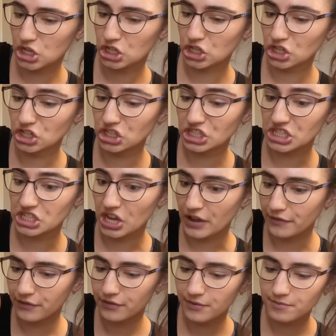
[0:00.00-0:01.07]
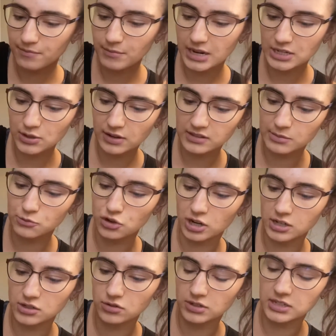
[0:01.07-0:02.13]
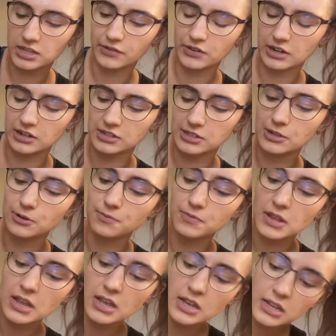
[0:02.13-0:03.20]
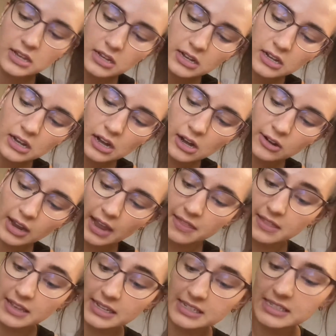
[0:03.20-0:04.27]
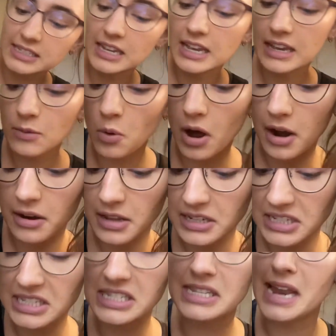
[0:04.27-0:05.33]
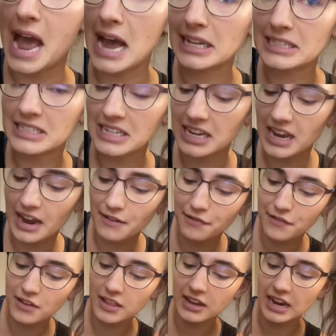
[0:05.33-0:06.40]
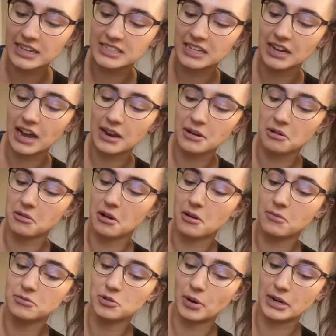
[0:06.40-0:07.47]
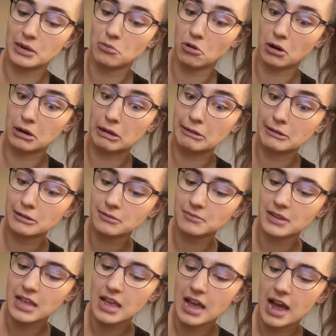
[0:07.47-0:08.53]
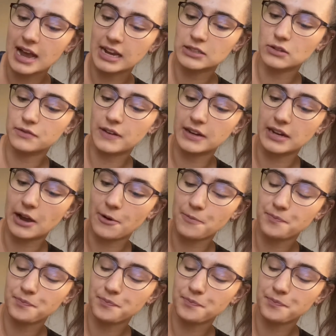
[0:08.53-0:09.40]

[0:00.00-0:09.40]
Good stuff. I do have some drugstore stuff in here too. Okay, this is nasty. I feel like I don't know. Do I need more cleaner? I guess we'll find out.